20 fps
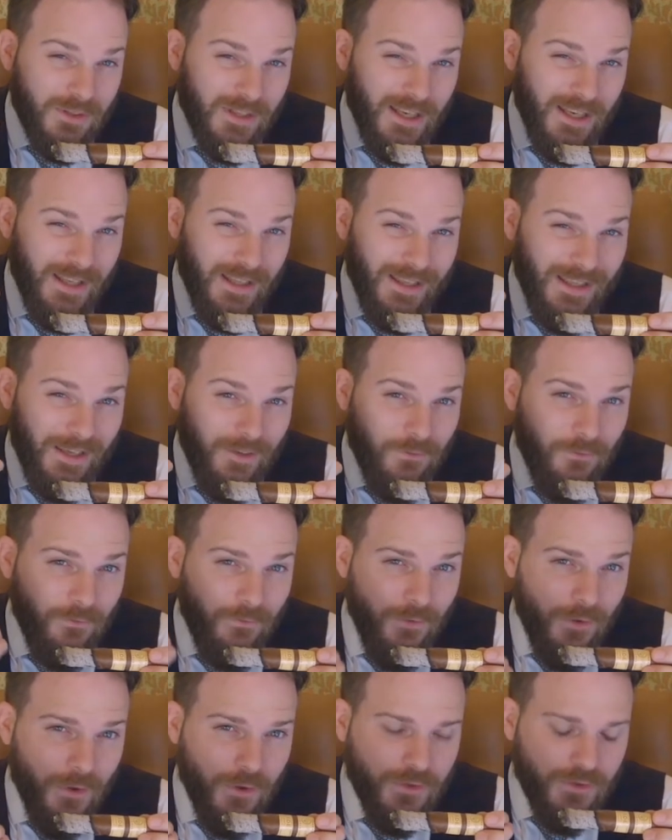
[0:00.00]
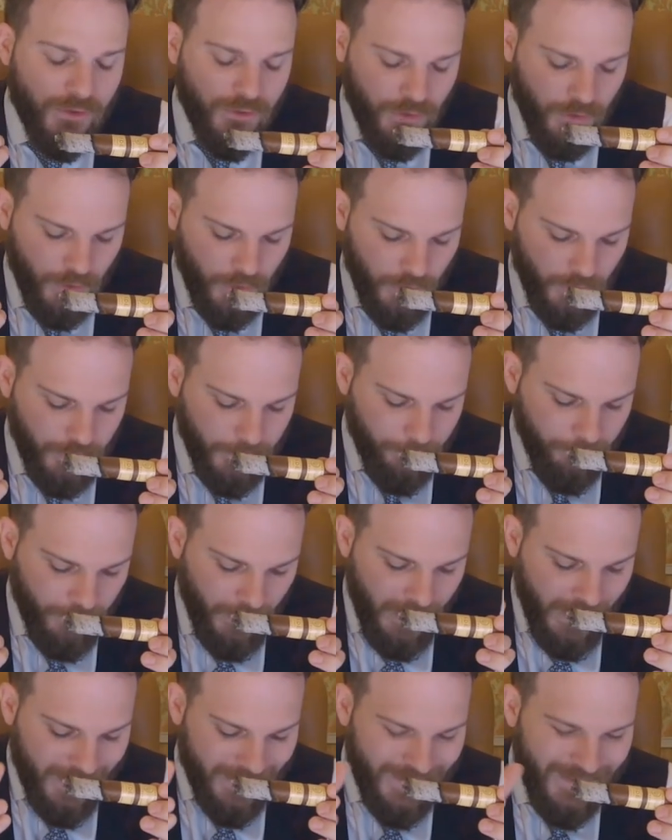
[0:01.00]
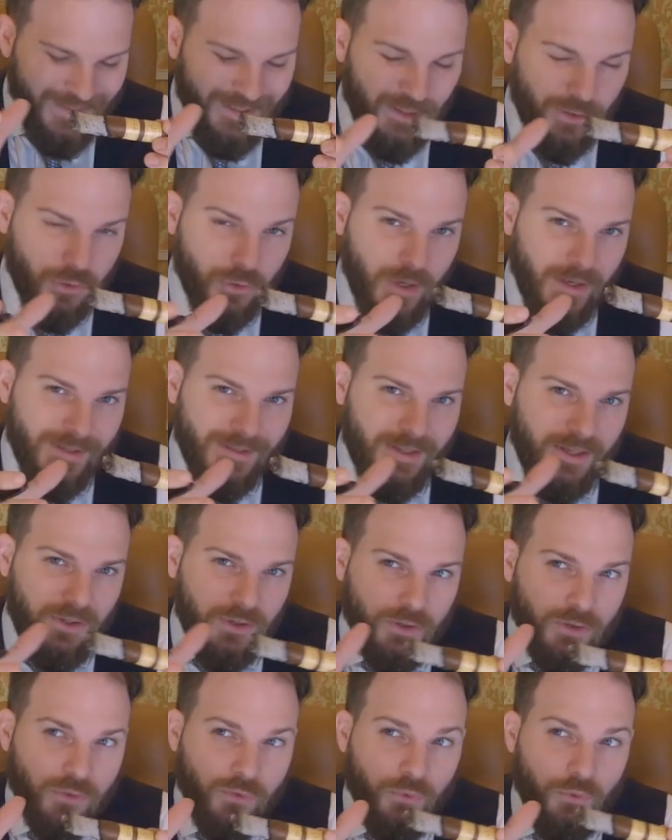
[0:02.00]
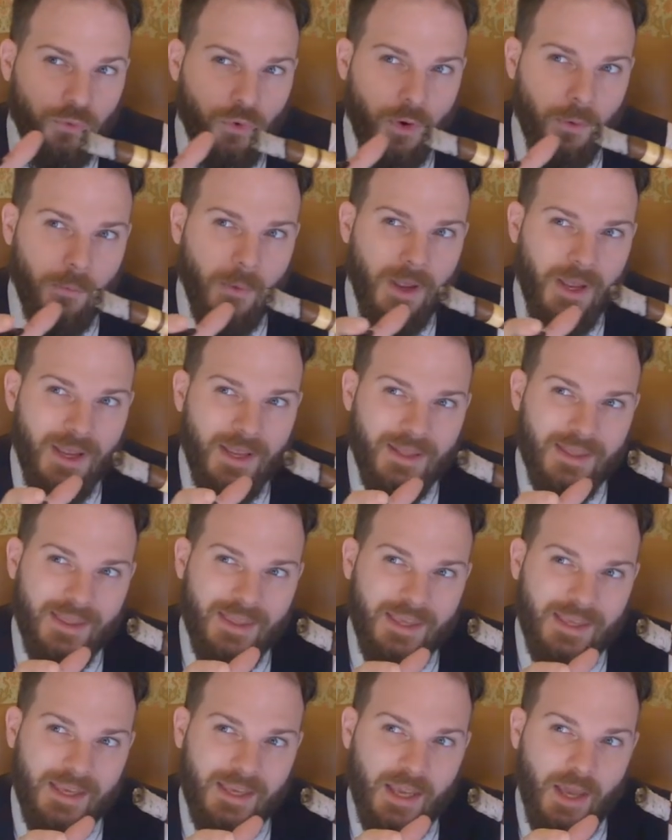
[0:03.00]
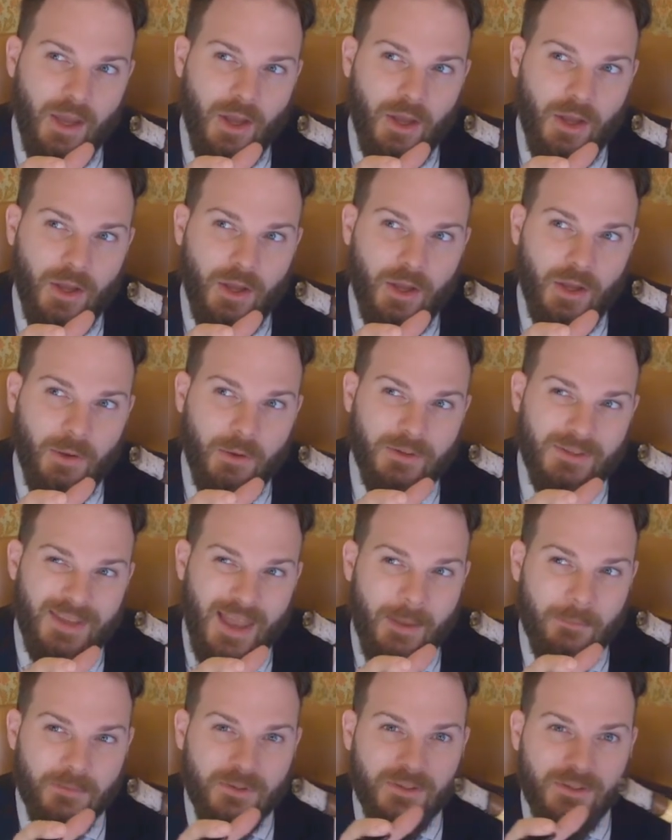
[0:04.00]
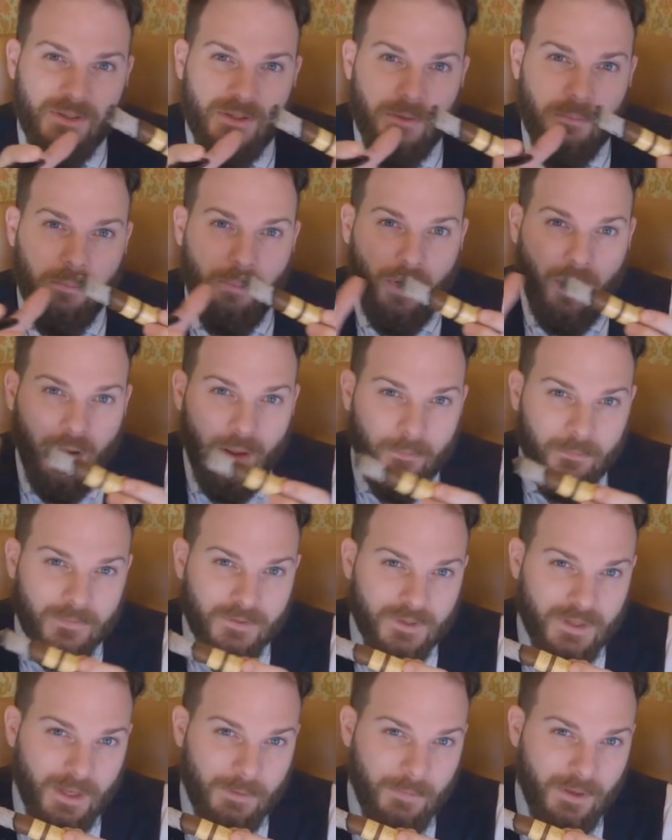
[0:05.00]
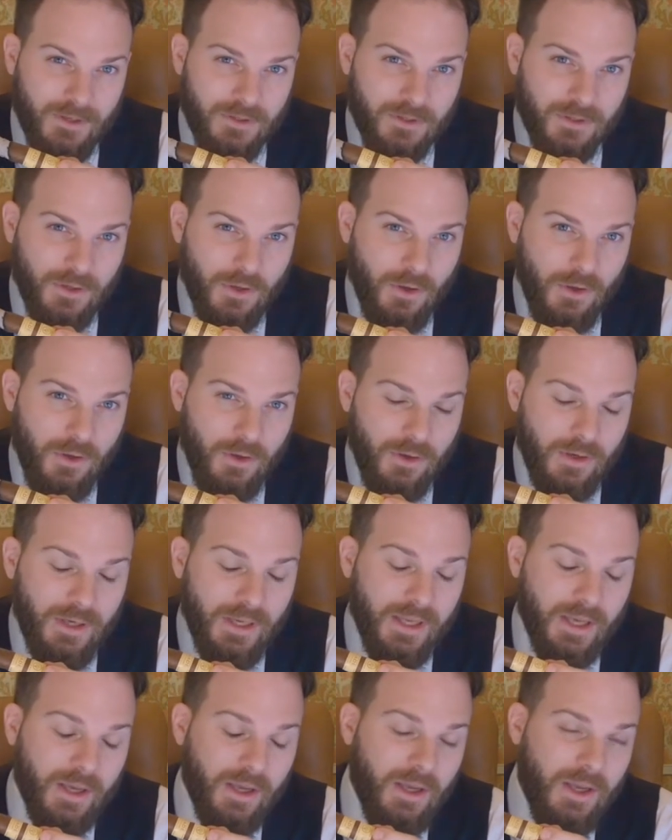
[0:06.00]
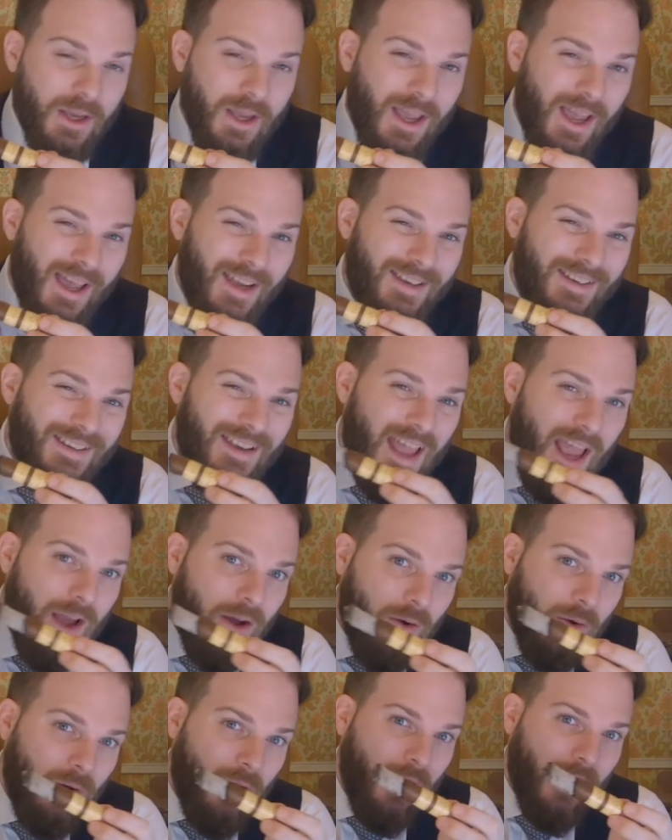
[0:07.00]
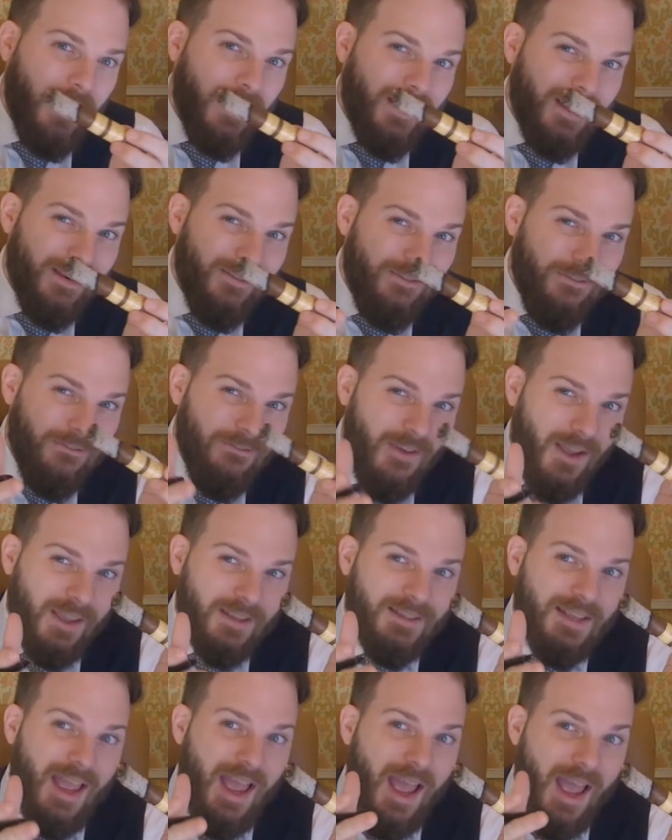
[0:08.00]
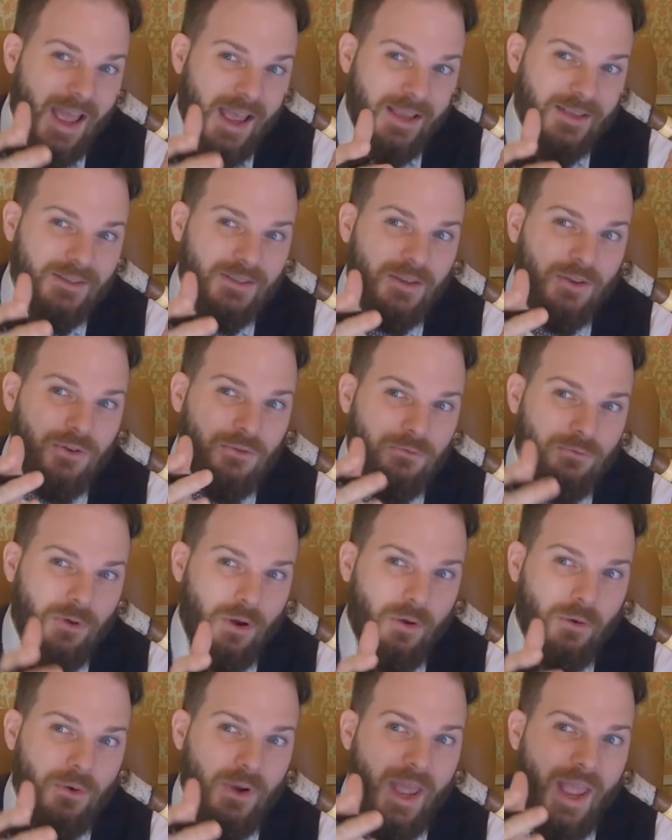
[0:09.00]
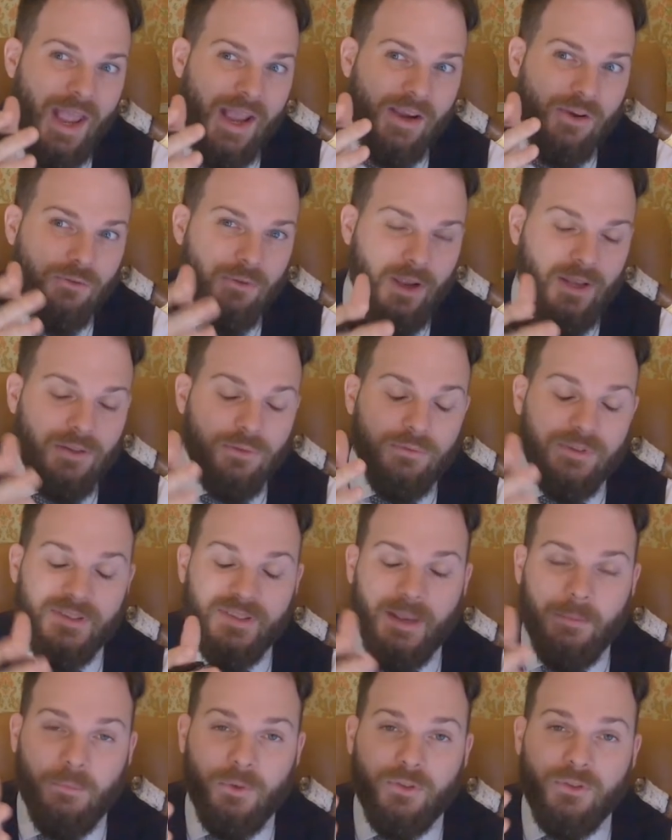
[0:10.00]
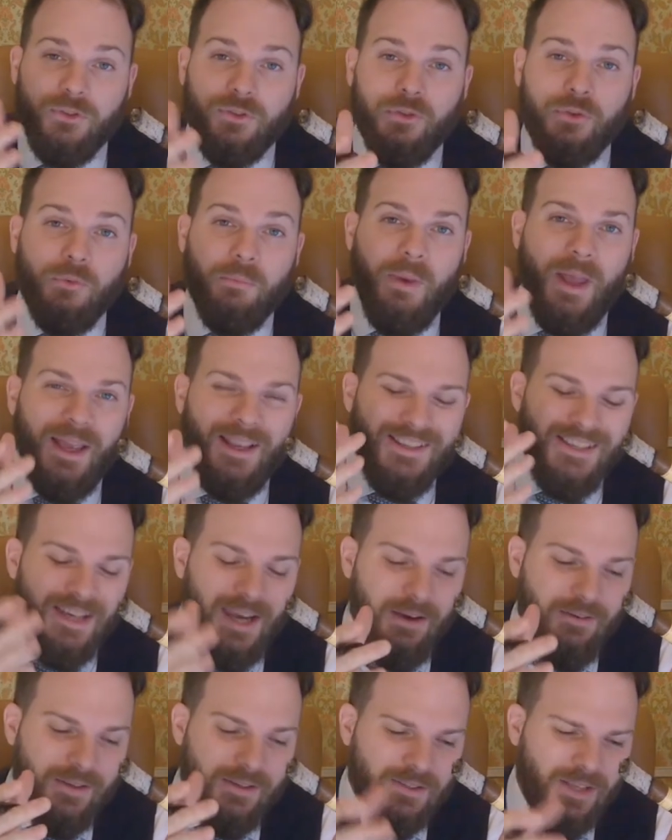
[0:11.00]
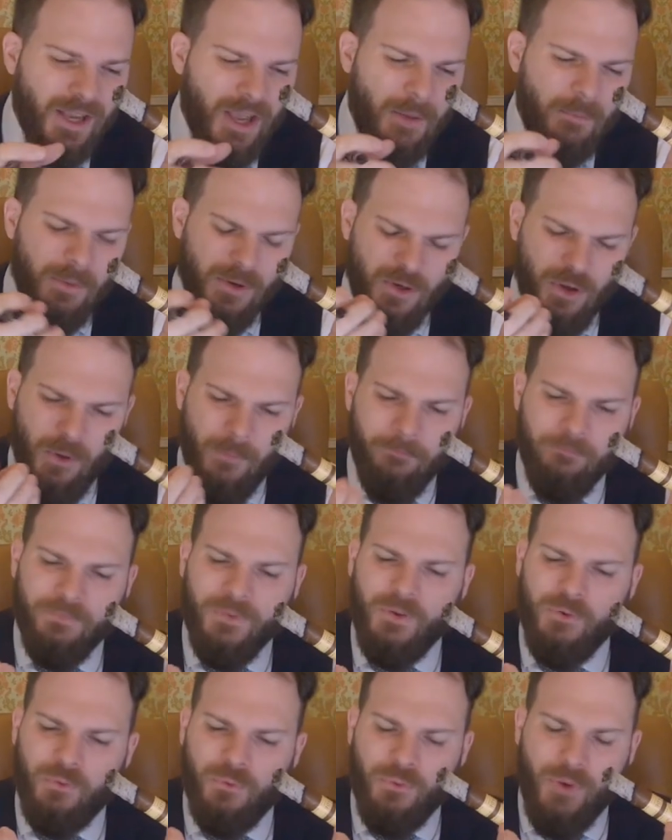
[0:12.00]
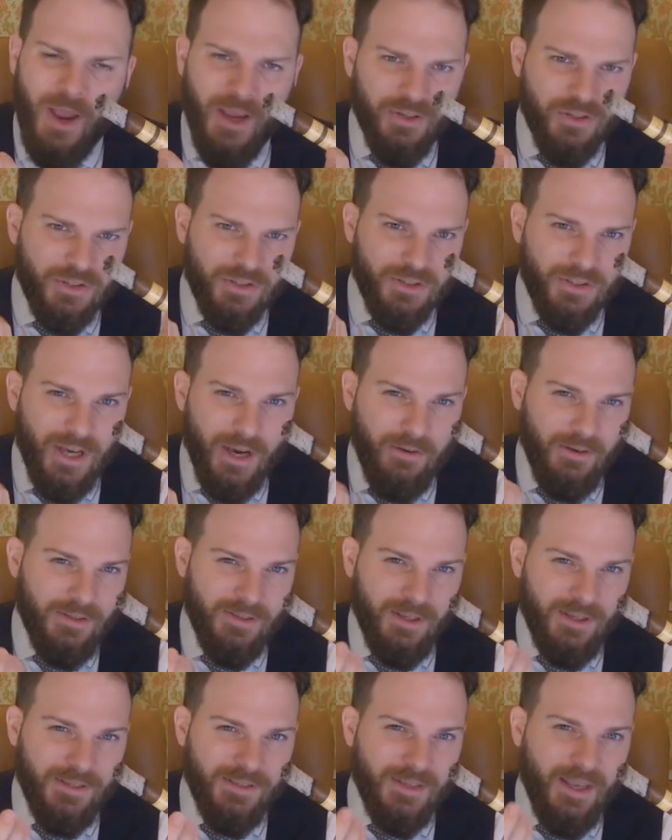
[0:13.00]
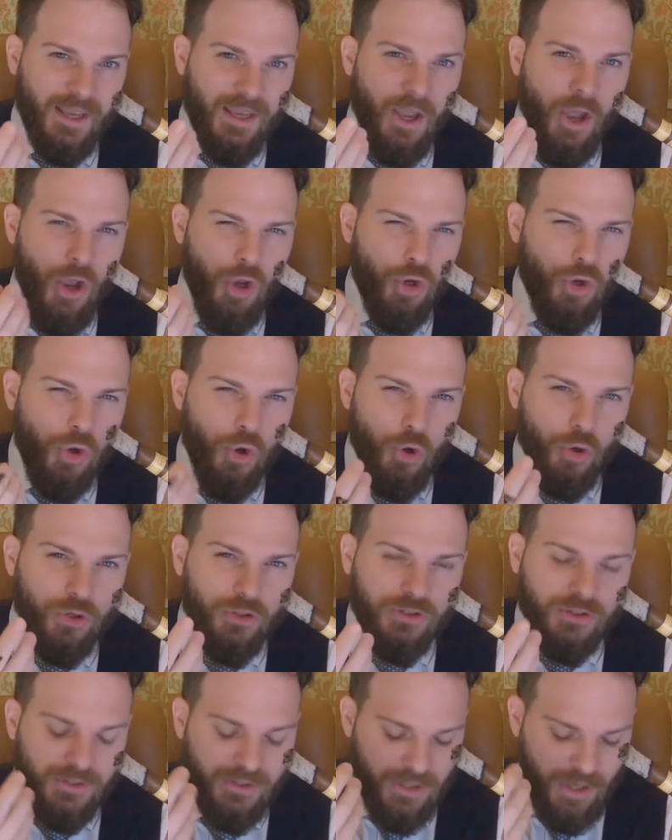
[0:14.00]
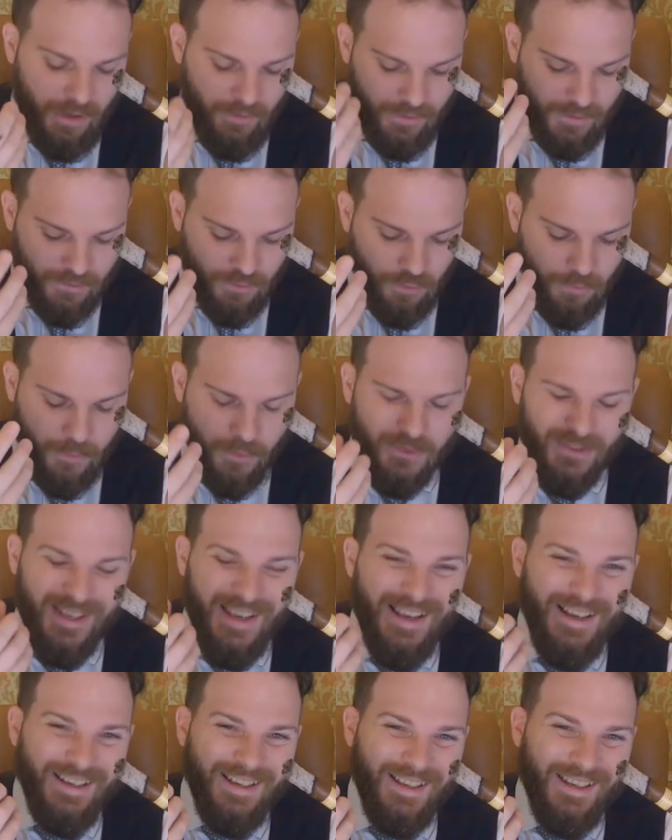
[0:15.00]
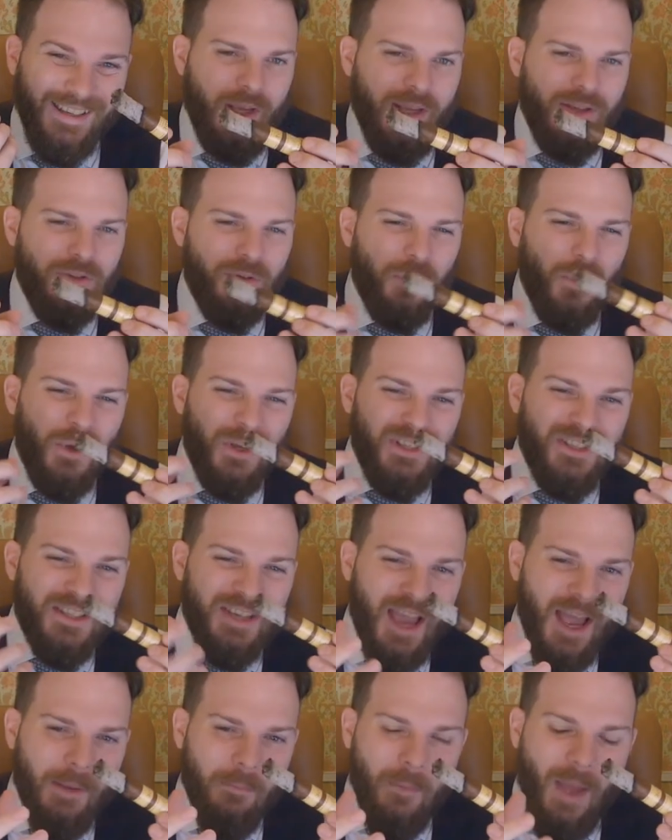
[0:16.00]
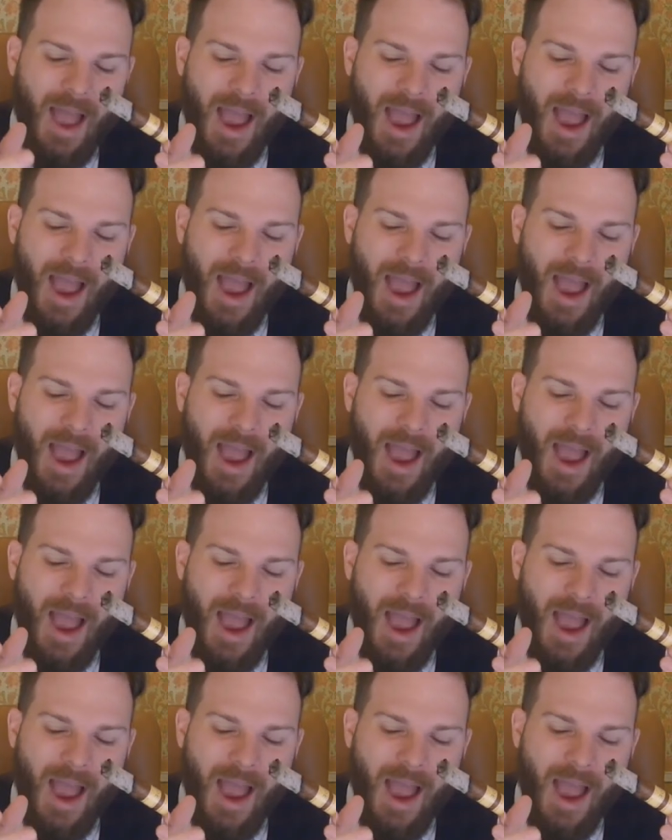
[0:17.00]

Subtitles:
in the first third, this has transitioned from the damson plums that I mentioned earlier, and now in fact has grown a greater resemblance to black cherries, but not fresh cherries. I'd say cooked cherries, almost like into a jam.